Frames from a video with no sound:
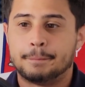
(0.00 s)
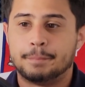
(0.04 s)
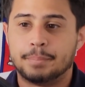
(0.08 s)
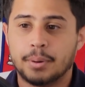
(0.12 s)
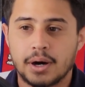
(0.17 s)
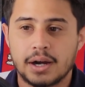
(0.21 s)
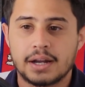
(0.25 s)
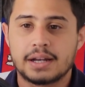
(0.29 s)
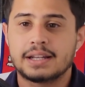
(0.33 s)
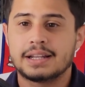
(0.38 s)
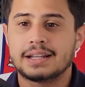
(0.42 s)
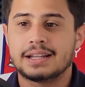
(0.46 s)

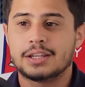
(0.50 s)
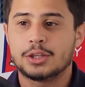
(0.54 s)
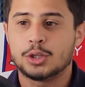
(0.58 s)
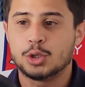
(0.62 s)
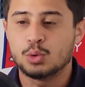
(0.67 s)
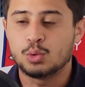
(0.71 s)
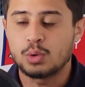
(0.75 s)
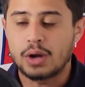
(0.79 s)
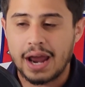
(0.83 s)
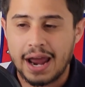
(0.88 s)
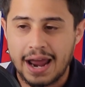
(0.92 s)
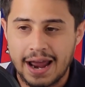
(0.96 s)
But
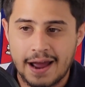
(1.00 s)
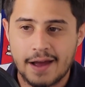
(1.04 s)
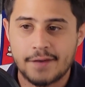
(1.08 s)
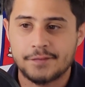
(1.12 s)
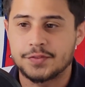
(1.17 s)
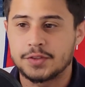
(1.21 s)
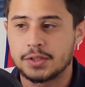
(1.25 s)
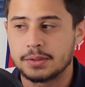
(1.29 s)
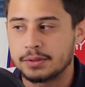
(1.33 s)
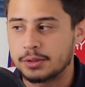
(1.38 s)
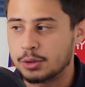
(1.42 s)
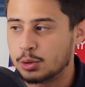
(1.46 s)
you
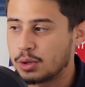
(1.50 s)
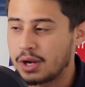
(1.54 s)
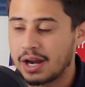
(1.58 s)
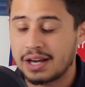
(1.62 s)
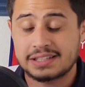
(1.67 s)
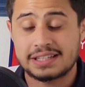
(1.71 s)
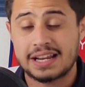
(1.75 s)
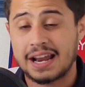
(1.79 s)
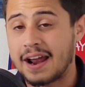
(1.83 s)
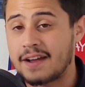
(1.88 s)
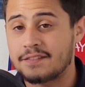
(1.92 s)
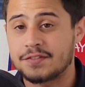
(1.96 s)
have to you
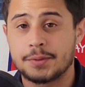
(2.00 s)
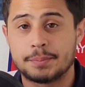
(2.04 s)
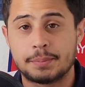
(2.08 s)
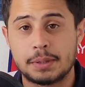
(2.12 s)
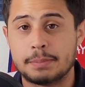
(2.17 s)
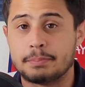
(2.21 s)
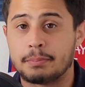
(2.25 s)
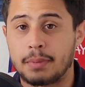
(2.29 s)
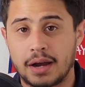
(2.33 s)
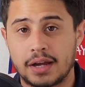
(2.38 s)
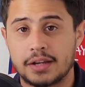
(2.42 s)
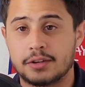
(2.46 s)
guys have to
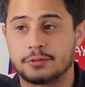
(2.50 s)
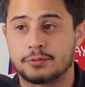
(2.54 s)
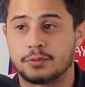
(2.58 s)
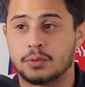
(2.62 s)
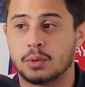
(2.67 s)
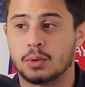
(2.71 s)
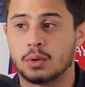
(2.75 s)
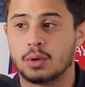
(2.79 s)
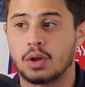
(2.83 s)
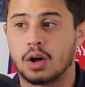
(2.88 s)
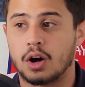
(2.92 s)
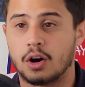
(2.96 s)
be
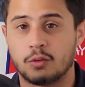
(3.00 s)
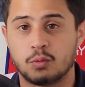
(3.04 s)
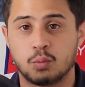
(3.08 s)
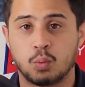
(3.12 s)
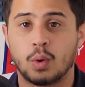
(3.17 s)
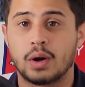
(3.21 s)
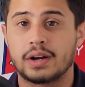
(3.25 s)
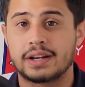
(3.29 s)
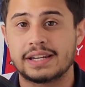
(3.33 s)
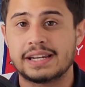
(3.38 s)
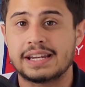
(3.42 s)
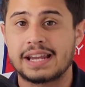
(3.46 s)
mindful of
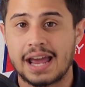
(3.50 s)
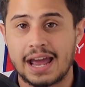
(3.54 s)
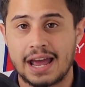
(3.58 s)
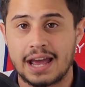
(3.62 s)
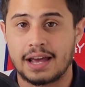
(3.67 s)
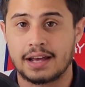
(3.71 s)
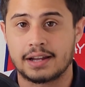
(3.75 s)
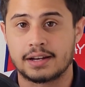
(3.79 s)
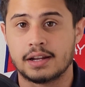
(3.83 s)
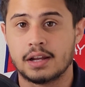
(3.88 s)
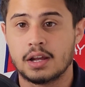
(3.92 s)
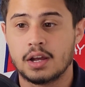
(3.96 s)
what he
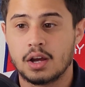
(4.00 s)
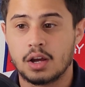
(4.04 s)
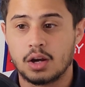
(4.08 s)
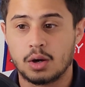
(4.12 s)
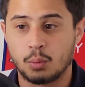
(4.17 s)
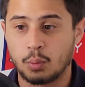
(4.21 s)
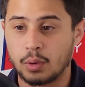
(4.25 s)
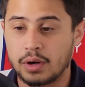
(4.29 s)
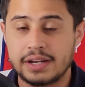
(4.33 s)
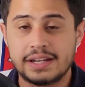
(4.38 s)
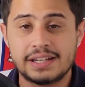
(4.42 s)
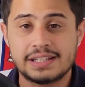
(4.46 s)
had
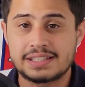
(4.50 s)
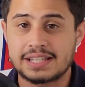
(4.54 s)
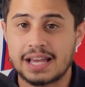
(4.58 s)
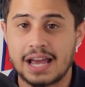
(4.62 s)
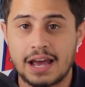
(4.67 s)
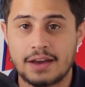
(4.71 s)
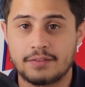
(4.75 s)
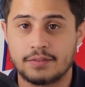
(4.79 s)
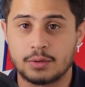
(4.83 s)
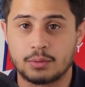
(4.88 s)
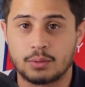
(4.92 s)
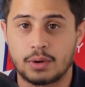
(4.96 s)
what he's
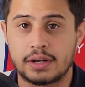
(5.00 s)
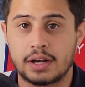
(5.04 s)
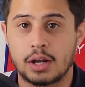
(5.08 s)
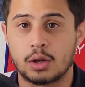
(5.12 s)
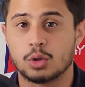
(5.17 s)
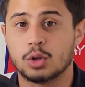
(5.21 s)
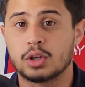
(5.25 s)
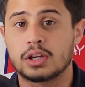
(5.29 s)
having right now.